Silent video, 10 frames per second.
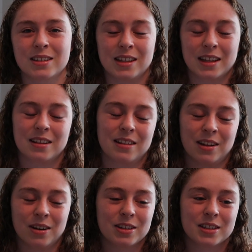like
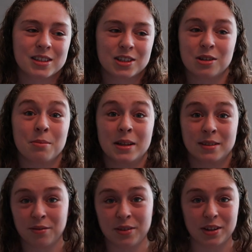literally such an
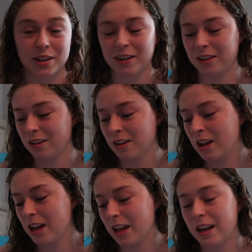amazing feeling,
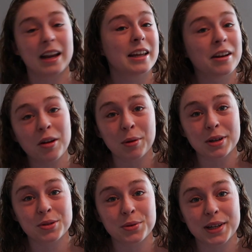and I cannot wait
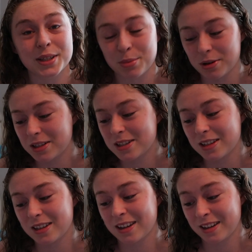to experience
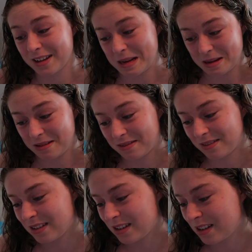it again.
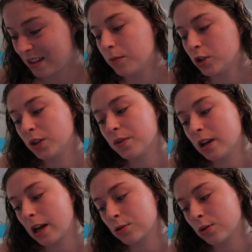Did you have a
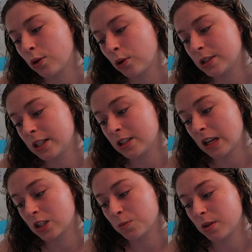natural or
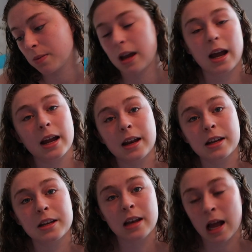C-section with me? I had
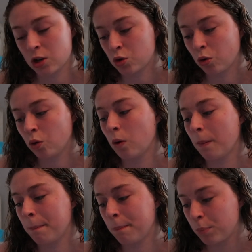a natural
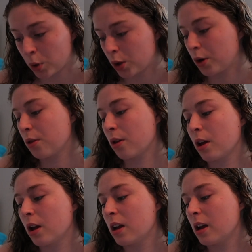birth.
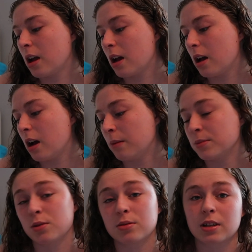I'm
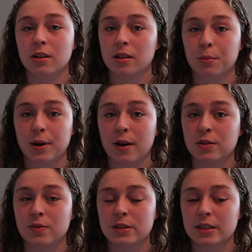so scared that I'm gonna have
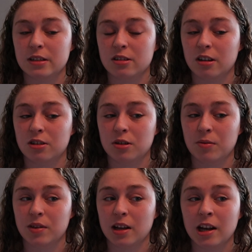to have a C-section
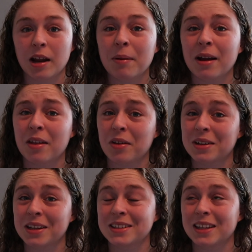with any of my other
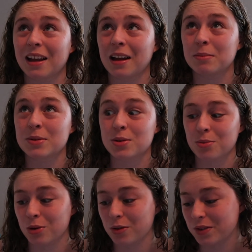kids. Like, I'm so
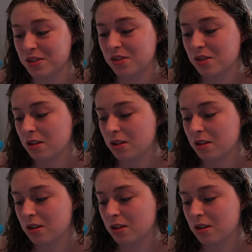nervous.